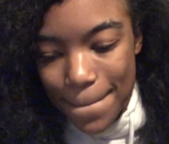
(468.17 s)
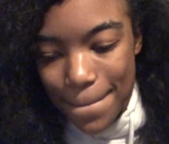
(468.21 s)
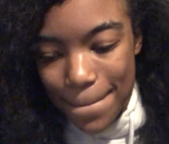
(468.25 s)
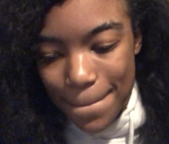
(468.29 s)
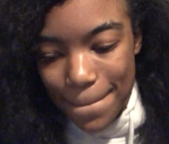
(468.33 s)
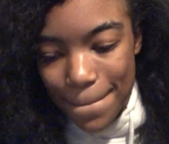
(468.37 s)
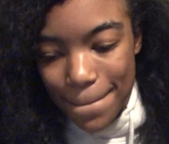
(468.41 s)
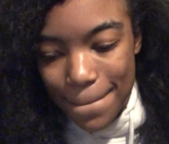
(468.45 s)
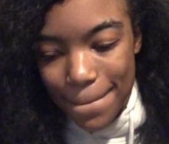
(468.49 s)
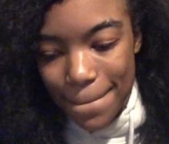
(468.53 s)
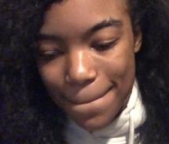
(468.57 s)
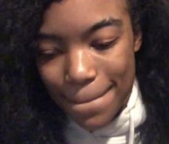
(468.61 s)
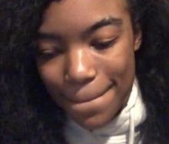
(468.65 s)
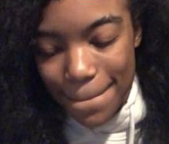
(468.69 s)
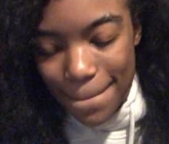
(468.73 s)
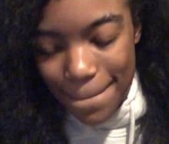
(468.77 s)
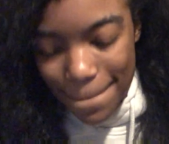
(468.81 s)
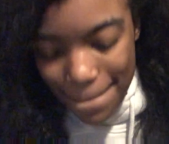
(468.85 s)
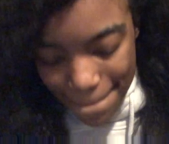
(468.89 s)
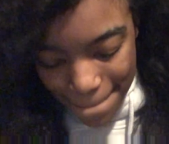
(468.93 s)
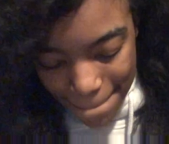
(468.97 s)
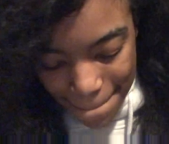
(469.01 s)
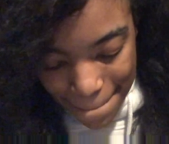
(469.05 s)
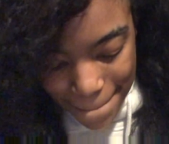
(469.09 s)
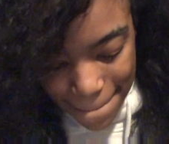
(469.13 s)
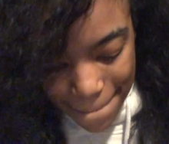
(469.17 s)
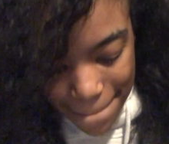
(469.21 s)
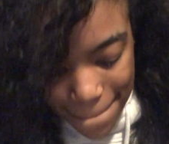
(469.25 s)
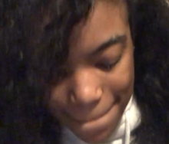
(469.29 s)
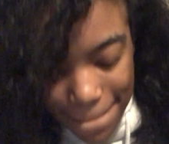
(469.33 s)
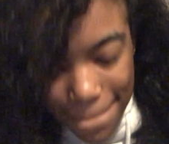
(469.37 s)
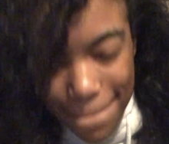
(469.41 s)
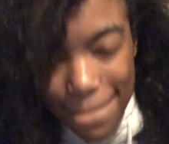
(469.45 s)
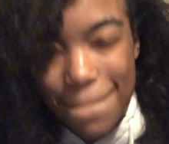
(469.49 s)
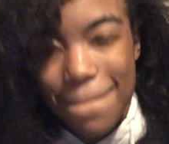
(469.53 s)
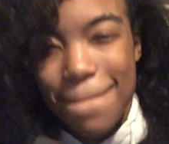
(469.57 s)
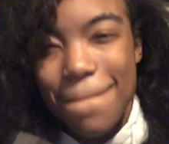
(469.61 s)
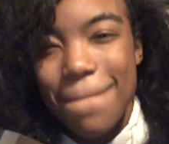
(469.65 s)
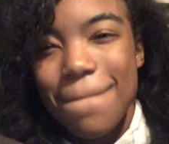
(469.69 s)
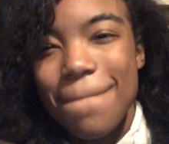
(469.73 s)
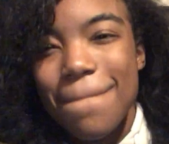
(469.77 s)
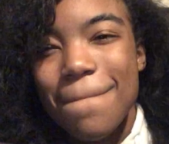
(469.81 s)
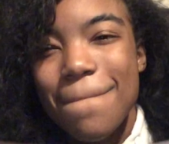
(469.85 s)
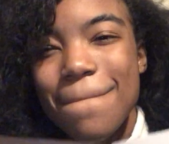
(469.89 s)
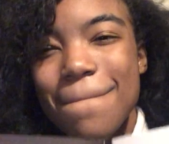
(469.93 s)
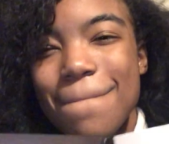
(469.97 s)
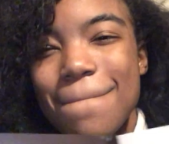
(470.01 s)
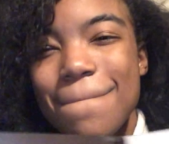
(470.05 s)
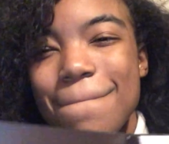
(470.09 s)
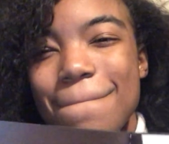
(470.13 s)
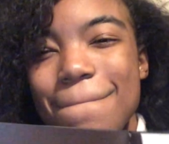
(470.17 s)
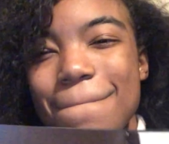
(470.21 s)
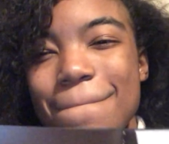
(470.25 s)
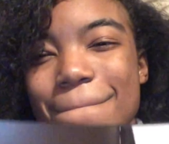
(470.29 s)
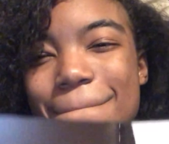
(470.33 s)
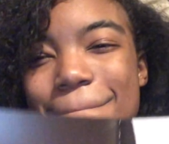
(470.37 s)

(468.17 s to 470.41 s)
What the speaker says: (no one is talking)